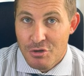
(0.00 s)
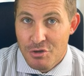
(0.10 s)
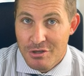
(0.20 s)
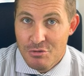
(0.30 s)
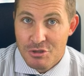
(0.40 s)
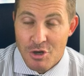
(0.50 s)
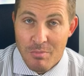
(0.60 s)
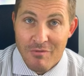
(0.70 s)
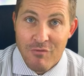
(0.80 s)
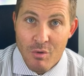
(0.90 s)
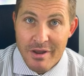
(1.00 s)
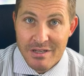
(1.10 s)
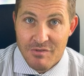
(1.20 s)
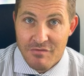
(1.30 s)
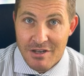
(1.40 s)
You could do so before
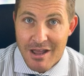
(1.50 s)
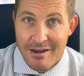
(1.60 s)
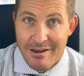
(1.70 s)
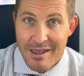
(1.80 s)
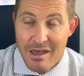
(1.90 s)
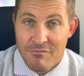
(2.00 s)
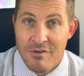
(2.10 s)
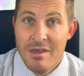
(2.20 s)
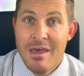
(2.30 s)
age fifty-nine and a half.